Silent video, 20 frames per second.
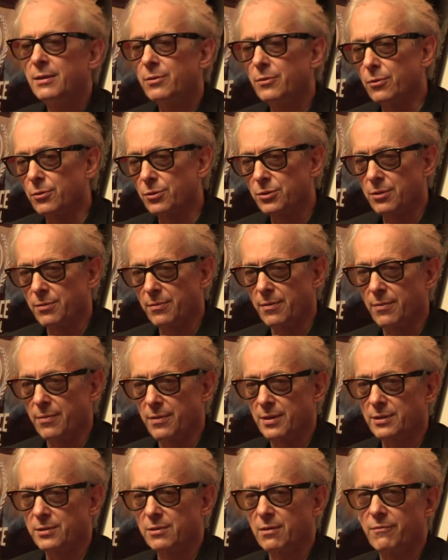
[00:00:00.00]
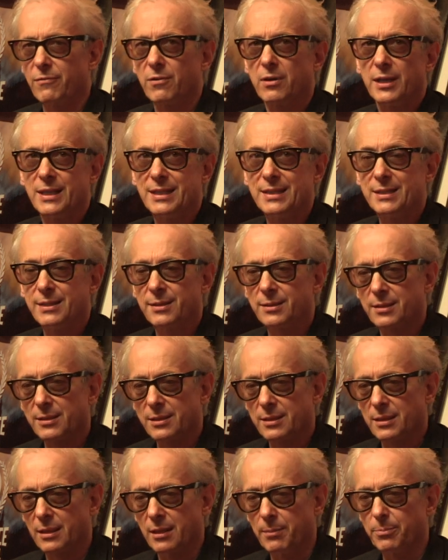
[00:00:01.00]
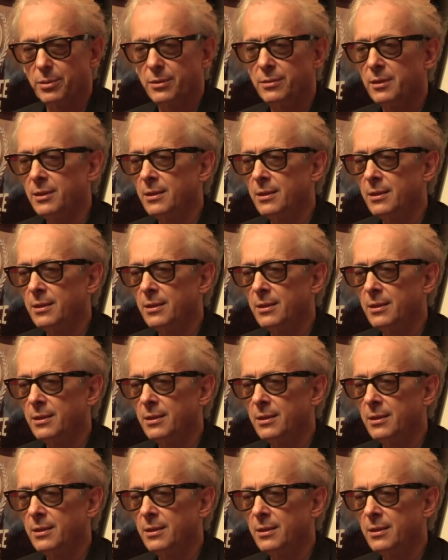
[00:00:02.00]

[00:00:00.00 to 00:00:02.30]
those are the things that are very easy to slip